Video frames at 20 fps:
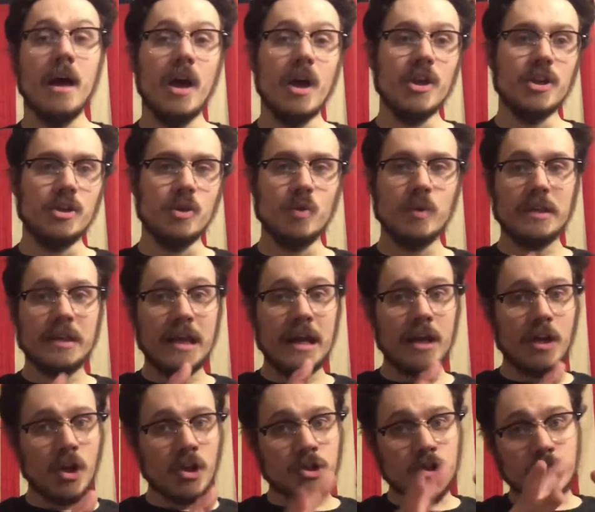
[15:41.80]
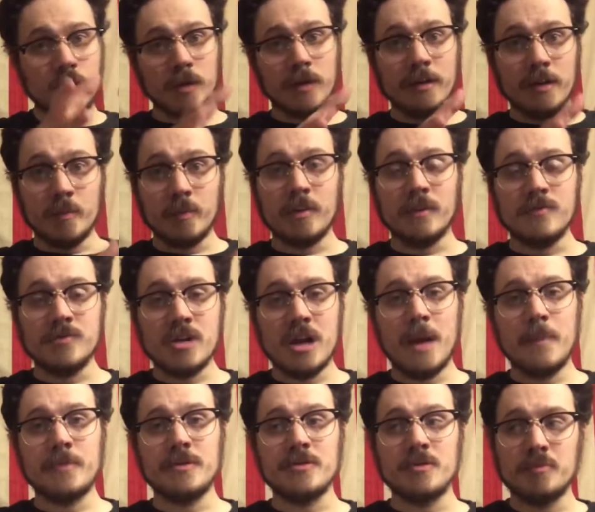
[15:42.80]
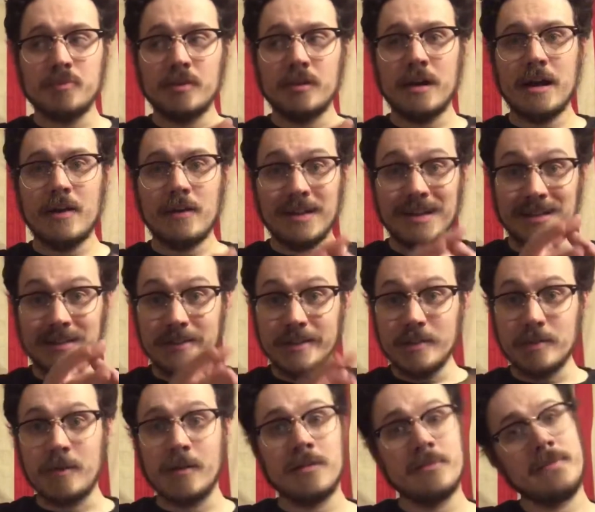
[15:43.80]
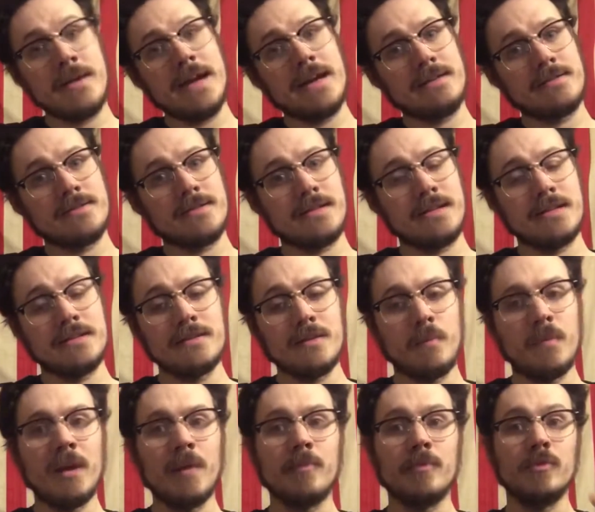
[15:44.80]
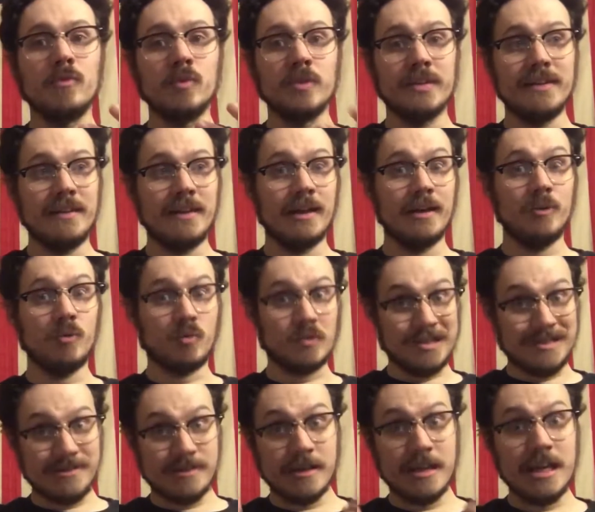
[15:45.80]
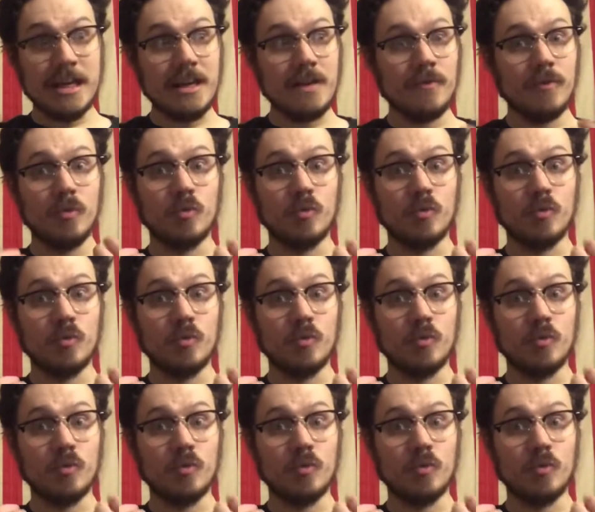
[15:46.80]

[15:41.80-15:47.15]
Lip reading: you would get a certain number of chapters put out in a literary magazine that people would then receive,